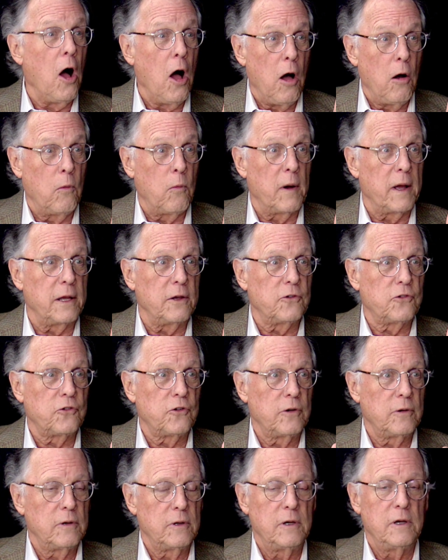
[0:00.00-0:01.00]

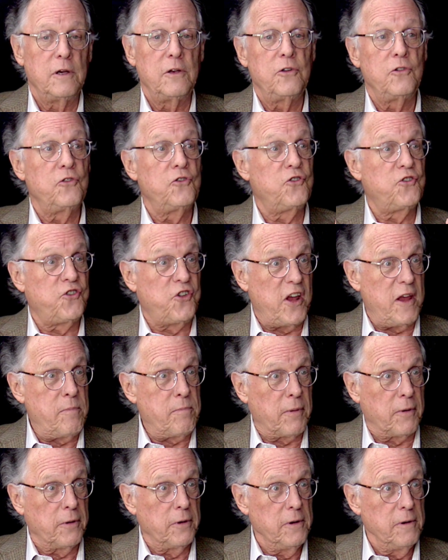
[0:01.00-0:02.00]
always
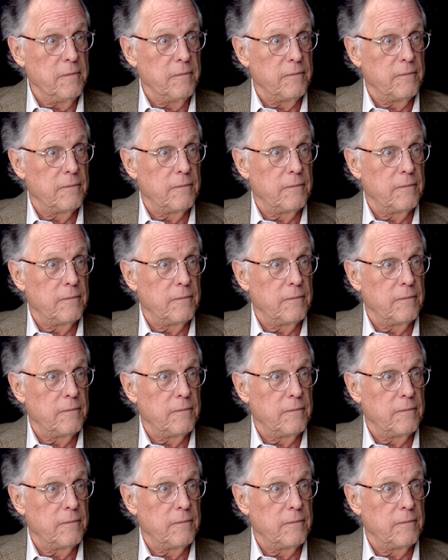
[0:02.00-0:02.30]
cheaper,